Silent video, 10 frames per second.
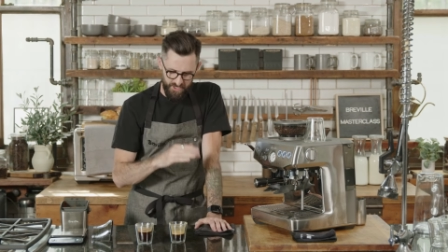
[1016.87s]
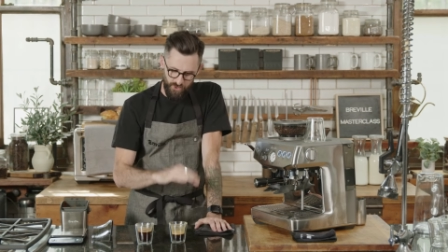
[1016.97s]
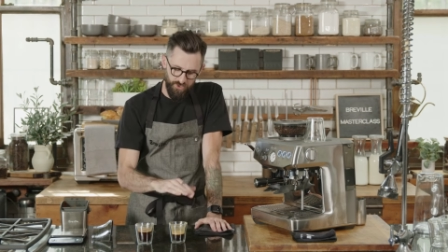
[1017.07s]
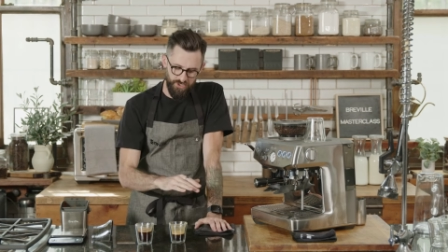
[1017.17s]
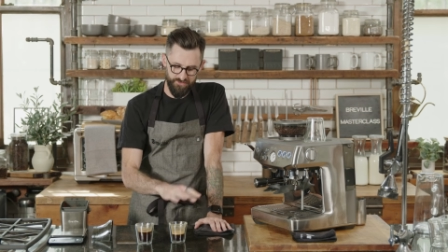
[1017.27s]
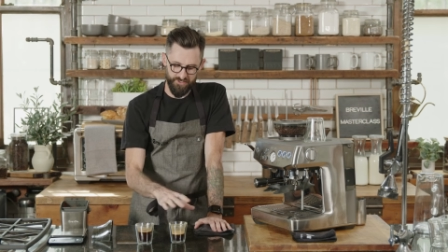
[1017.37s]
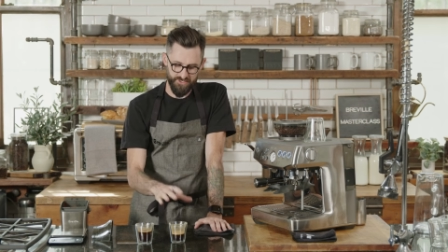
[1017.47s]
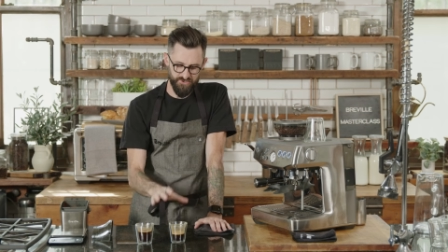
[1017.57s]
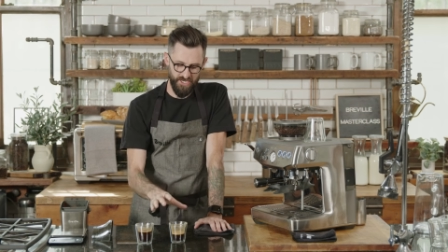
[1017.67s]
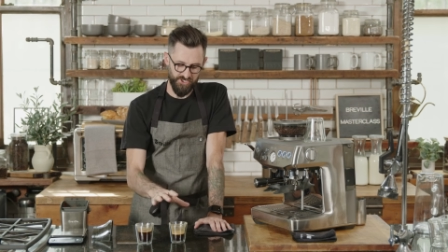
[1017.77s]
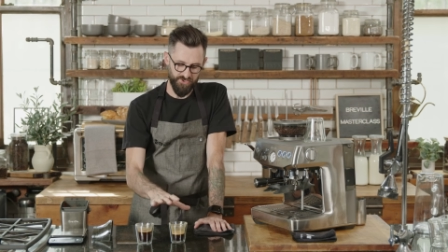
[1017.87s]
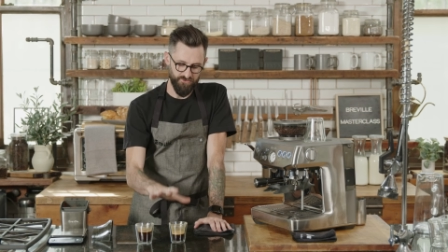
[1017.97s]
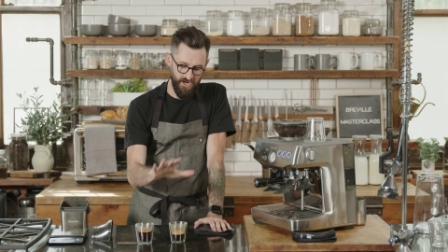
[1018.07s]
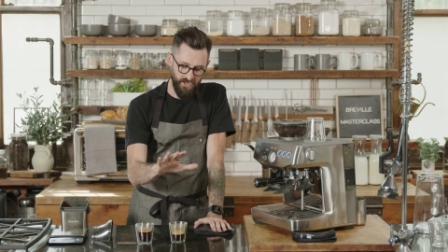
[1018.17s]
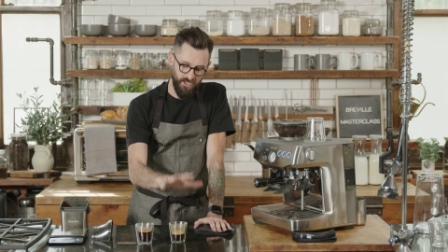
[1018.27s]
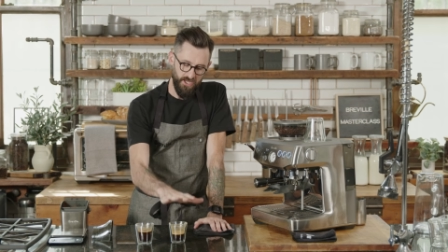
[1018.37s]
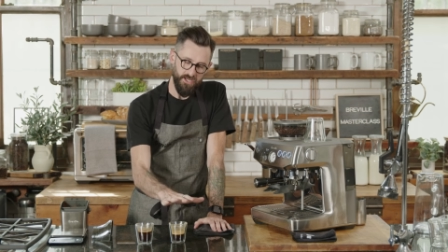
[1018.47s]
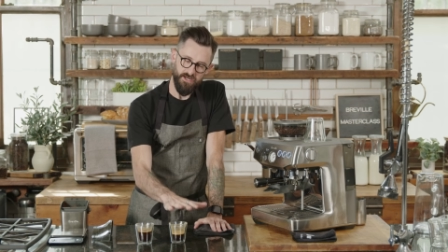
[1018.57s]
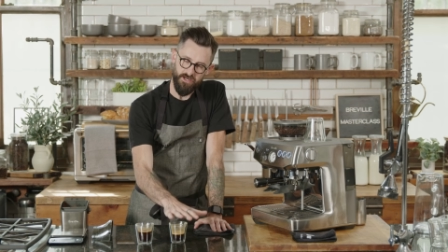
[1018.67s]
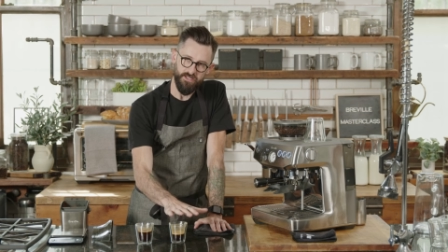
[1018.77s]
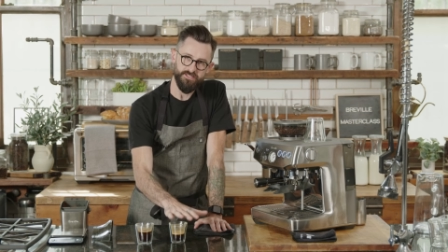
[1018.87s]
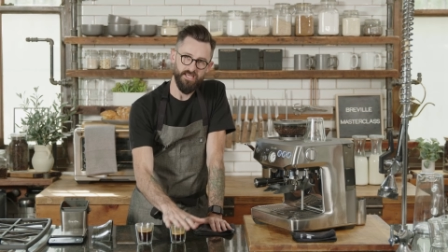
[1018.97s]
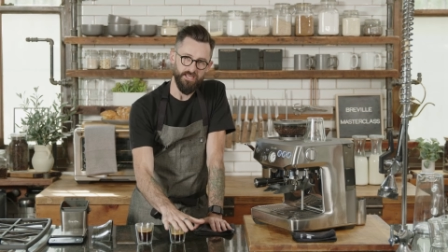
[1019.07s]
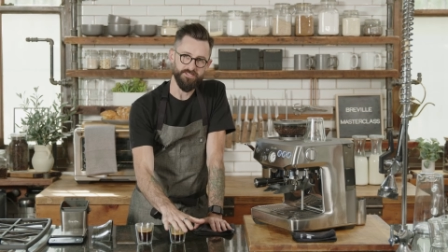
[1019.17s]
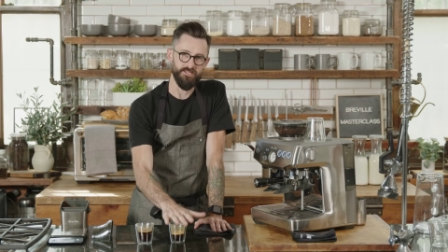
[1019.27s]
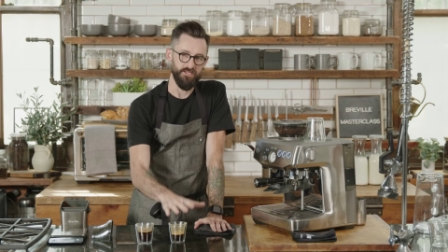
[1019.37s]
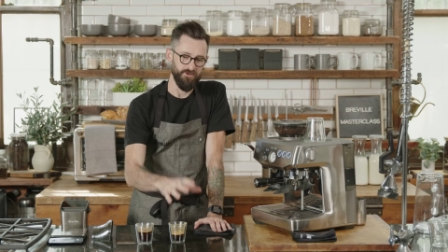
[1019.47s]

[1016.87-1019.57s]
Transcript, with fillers: And when you get the extraction right, you're gonna taste it.